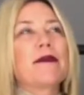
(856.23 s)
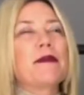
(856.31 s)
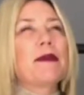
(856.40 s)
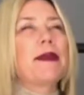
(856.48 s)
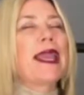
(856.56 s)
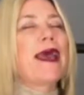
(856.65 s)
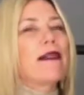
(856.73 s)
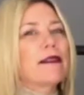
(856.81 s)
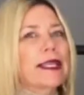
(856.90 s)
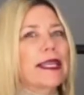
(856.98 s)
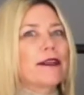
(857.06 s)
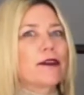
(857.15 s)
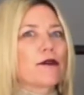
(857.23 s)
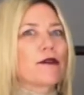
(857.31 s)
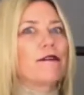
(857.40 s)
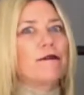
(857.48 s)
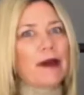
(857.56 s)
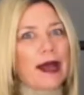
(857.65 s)
maybe elegant or
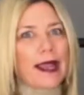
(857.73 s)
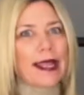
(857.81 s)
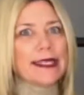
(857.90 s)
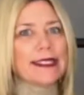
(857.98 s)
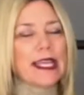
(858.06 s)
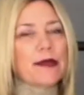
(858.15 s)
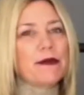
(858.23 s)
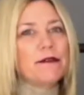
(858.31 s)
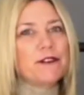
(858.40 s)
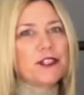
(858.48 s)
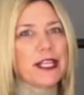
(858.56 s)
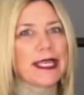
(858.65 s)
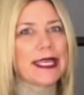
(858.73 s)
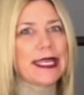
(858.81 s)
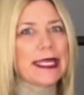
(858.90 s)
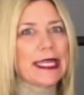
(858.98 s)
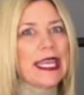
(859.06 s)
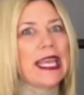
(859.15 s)
refined type of
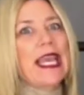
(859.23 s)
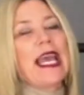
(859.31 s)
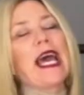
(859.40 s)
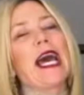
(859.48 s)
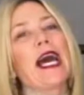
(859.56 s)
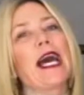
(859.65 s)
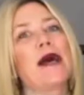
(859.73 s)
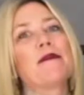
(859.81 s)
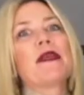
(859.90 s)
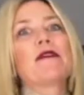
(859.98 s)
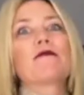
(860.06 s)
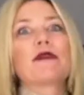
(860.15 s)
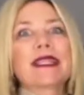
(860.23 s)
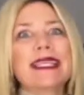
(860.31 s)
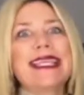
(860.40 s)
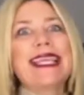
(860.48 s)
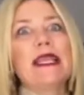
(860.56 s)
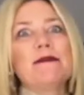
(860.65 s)
jean that
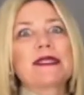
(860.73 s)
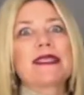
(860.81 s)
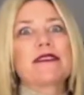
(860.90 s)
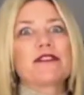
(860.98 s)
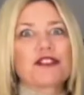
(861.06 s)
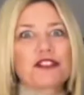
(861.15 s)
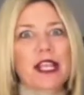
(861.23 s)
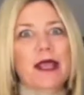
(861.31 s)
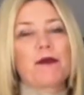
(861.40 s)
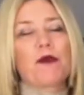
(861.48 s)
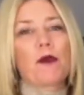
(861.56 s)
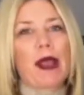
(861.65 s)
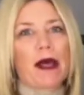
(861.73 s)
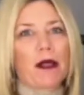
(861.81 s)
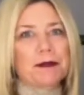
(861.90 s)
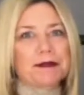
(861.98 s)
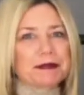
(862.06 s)
really keeps its shape well.